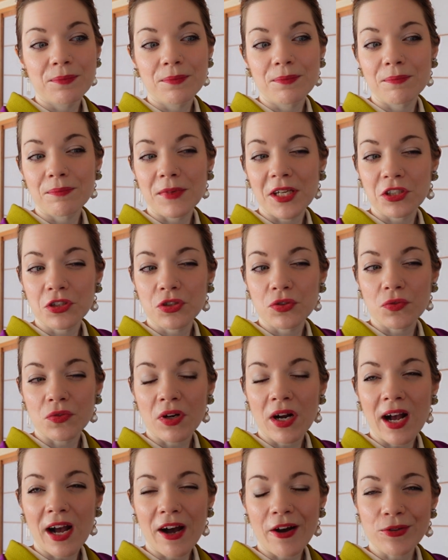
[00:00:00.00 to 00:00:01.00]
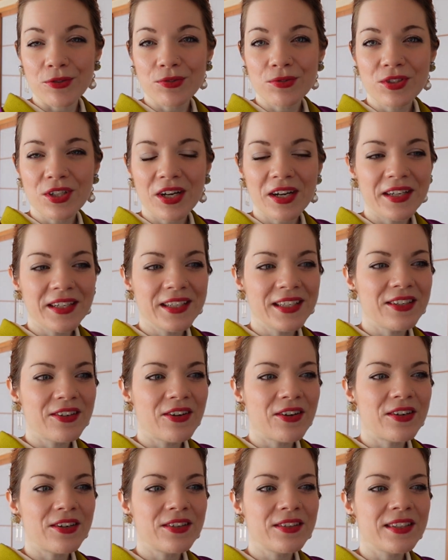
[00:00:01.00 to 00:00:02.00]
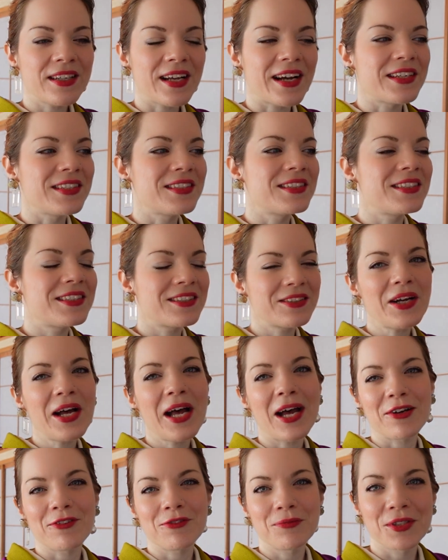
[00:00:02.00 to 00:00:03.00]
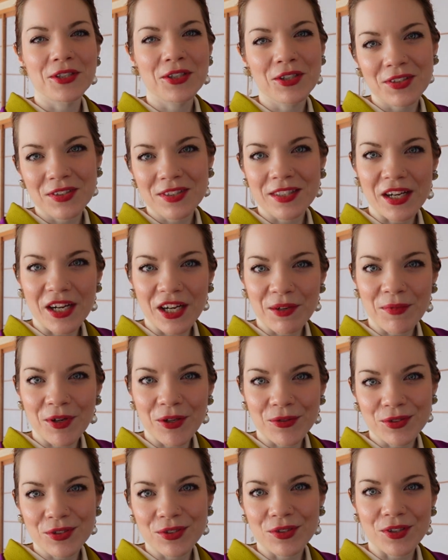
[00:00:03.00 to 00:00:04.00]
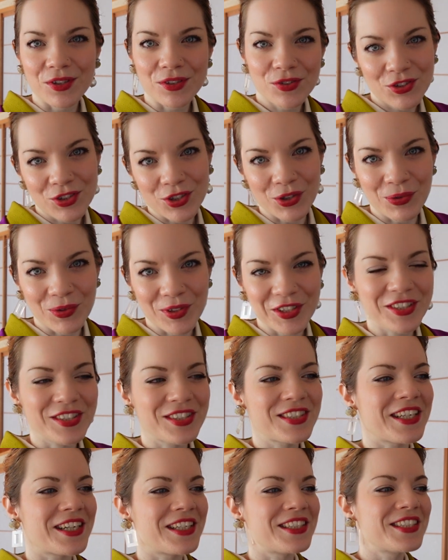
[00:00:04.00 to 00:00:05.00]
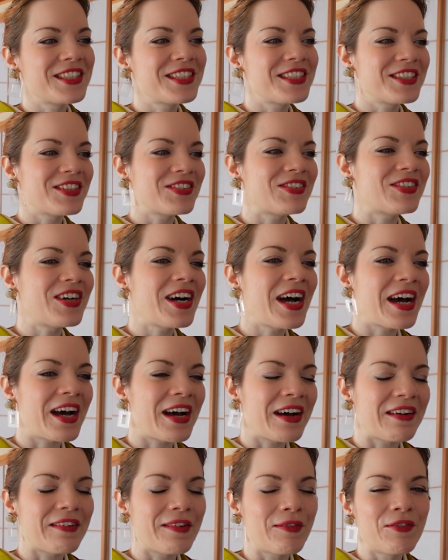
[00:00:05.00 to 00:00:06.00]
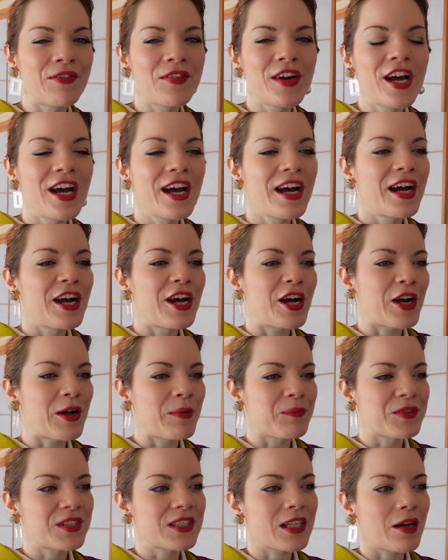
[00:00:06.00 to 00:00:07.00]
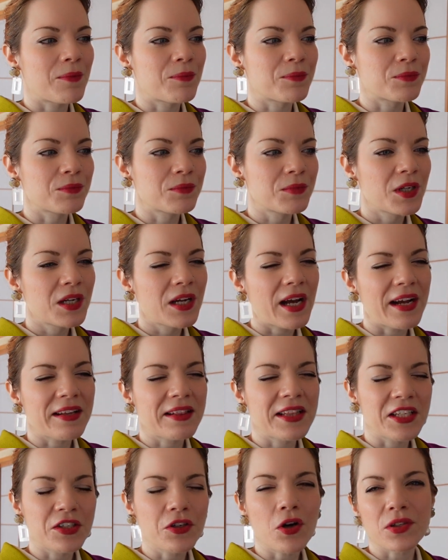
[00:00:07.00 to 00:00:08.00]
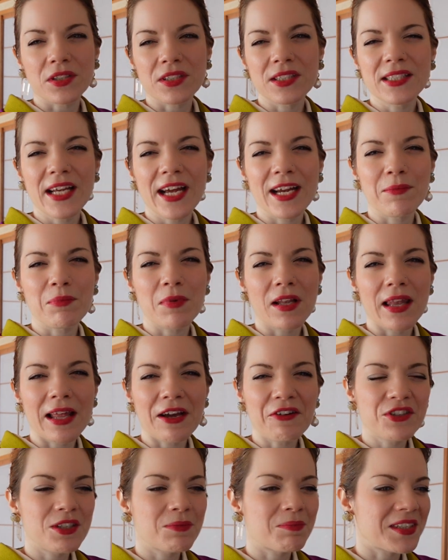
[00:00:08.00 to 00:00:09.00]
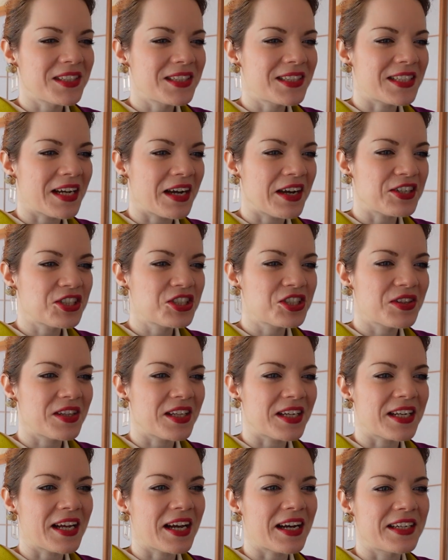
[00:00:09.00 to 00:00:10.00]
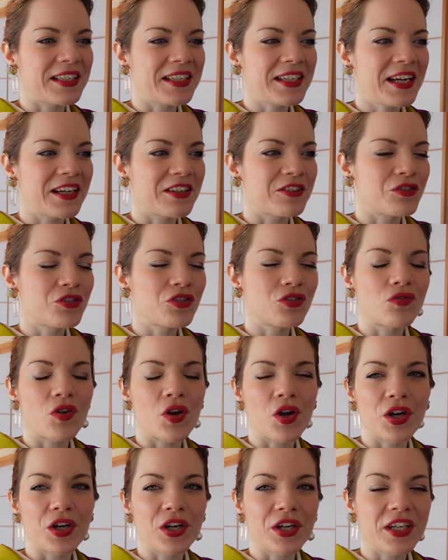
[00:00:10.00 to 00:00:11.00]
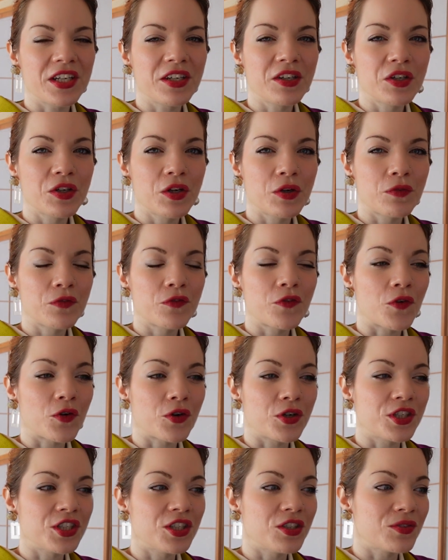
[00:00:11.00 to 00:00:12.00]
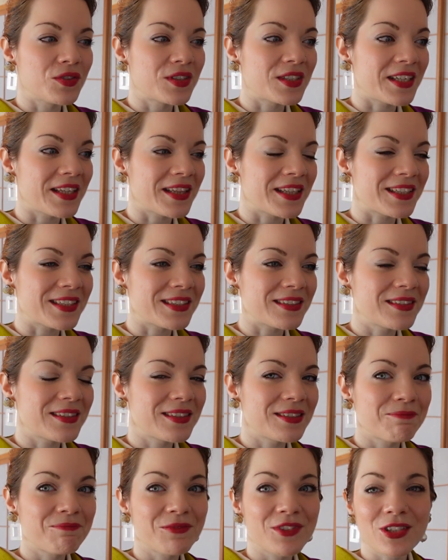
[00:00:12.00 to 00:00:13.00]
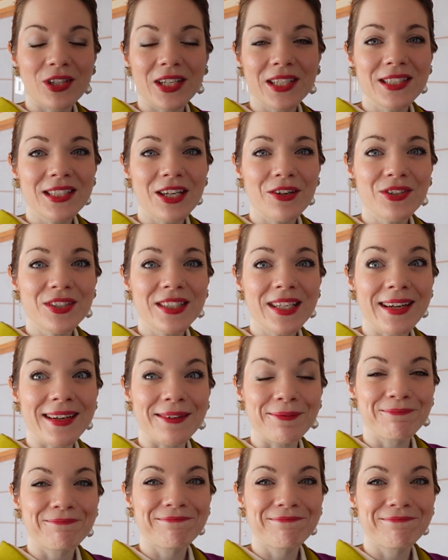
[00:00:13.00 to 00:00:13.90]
make sure how to tie it on. I still have, because I'm also a sewist, I still have some, I think, cotton tape left in my stash that I can try for using this. So let's go outside.